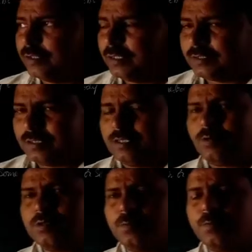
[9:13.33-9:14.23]
See, there
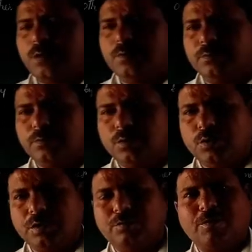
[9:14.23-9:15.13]
was a problem,
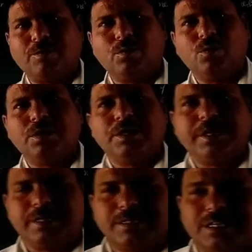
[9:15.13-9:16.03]
no, and from the olden
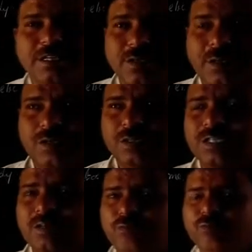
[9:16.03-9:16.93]
days, because
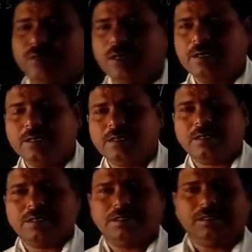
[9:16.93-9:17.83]
the
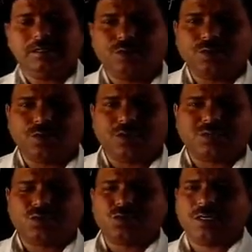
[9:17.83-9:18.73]
girl could not
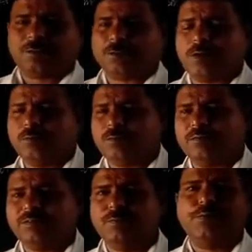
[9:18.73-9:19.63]
show her problem
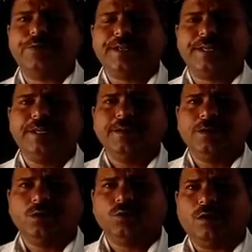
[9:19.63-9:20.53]
of the body
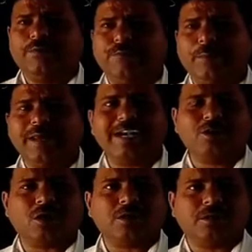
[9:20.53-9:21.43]
to a male
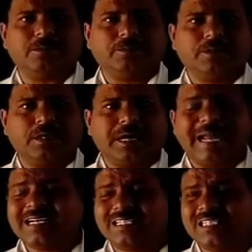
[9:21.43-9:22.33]
doctor,
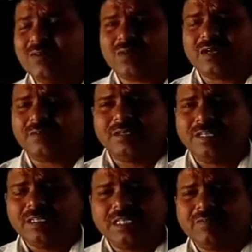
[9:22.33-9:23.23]
and they
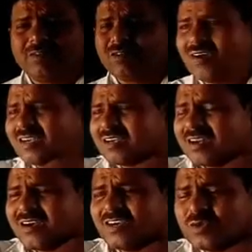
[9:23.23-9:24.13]
were not
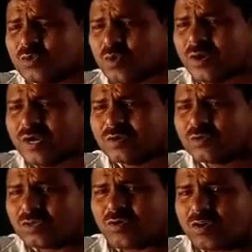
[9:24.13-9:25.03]
ready to go to
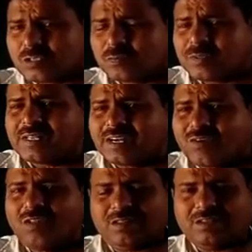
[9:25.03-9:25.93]
the hospital at
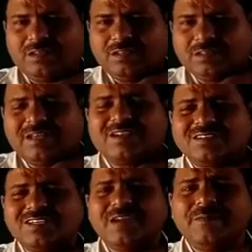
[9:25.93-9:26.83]
all. They are
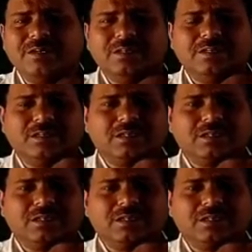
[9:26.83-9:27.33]
ashamed.